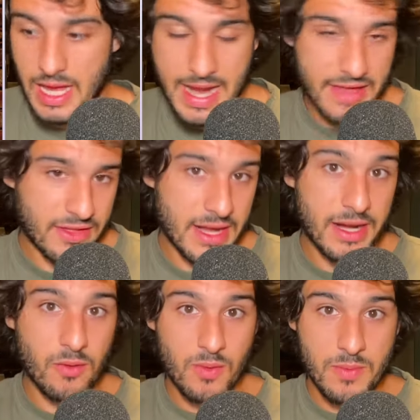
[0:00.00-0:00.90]
an
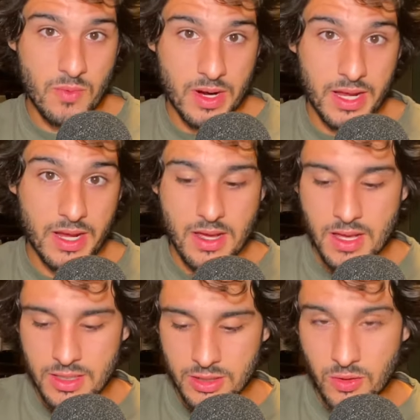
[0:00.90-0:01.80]
athletic rim running,
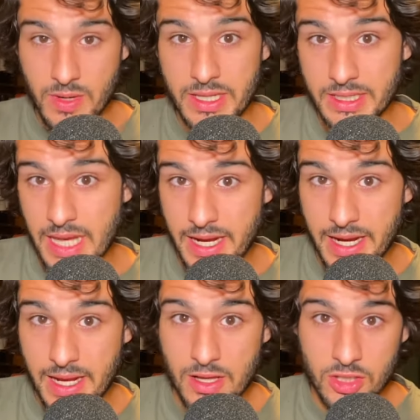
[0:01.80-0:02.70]
screen
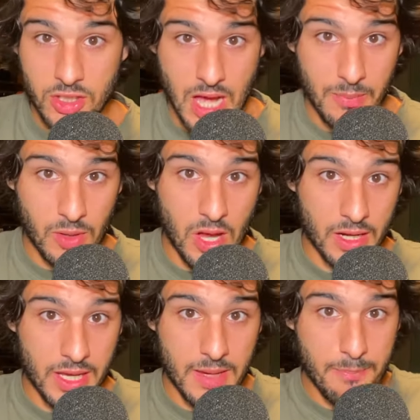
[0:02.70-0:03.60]
setting, shot
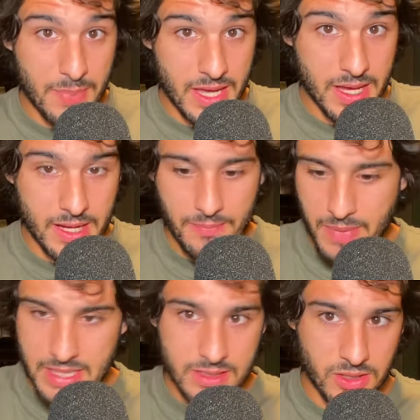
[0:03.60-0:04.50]
blocking, big.
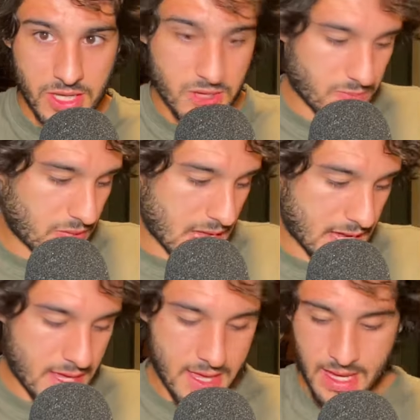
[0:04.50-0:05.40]
Basically, you can play
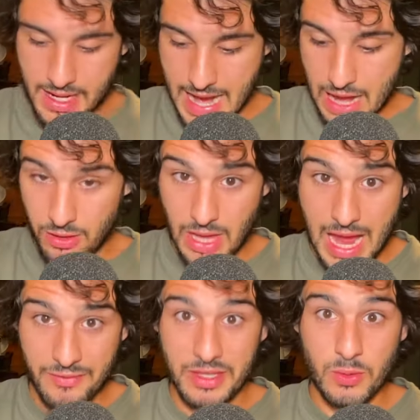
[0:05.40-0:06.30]
now
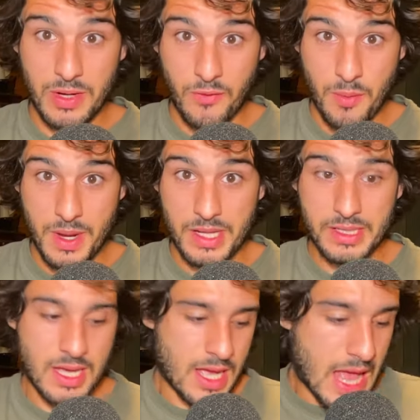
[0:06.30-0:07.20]
lively 24
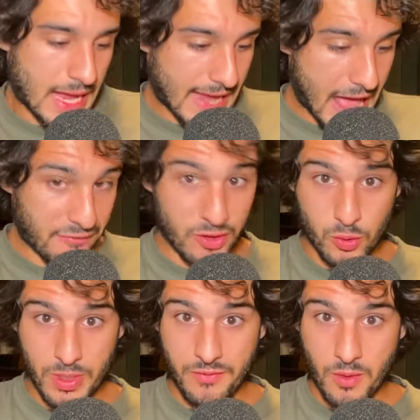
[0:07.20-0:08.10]
minutes, Gafford
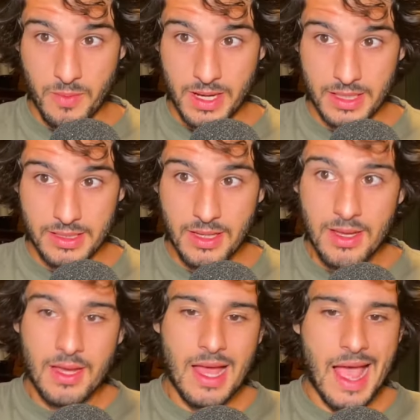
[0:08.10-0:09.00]
24 minutes.
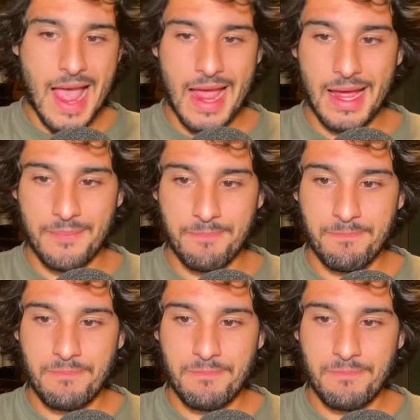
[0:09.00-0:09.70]
And